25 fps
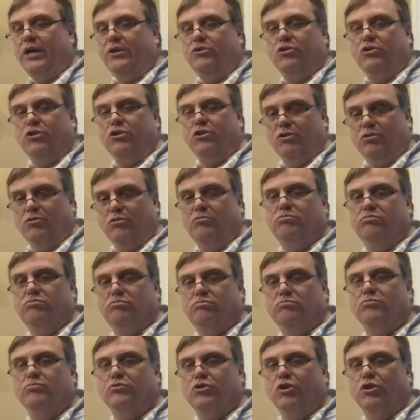too, so
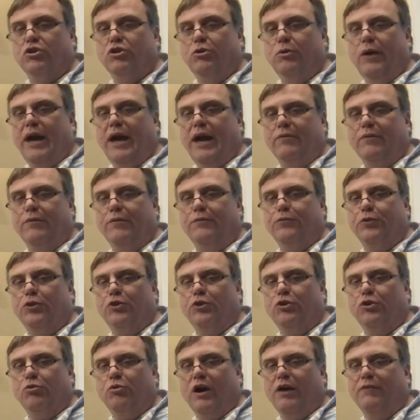you have it for your
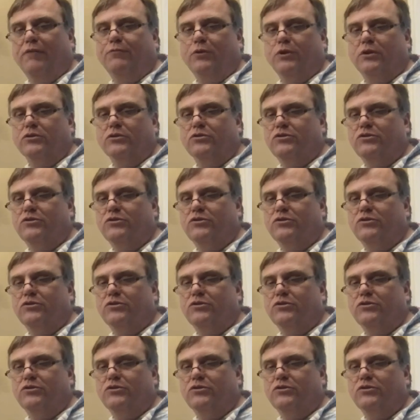reference,